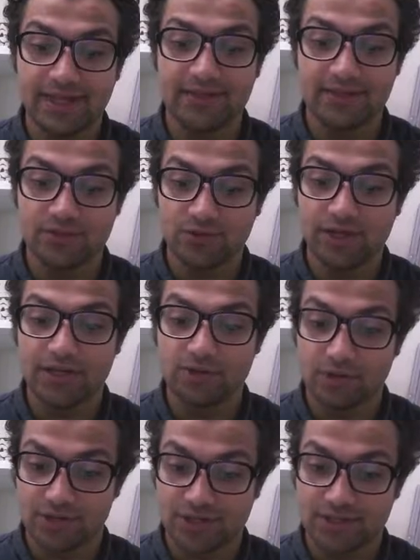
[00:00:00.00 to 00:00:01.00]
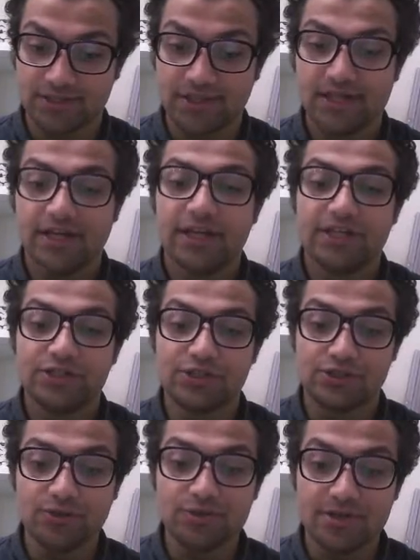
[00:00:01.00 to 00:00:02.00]
in the token contract. To
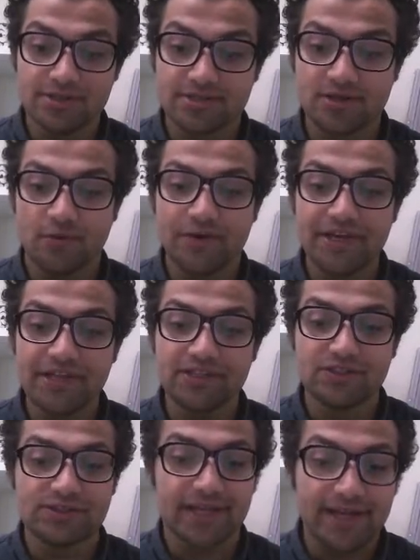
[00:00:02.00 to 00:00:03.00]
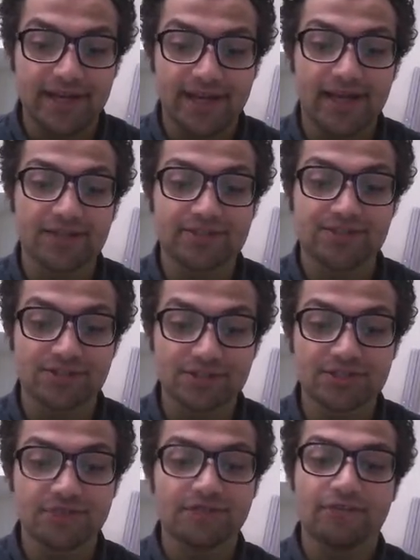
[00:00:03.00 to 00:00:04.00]
do this, we need to take a
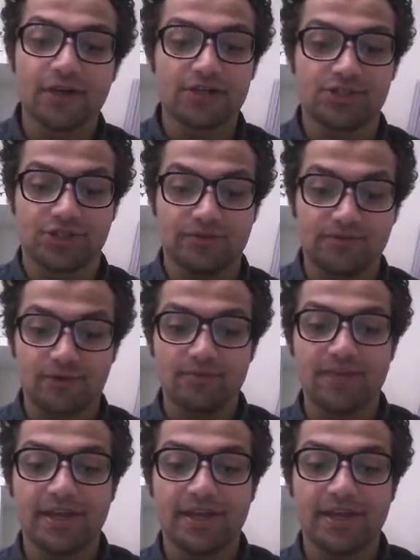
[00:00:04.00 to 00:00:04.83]
certain function from the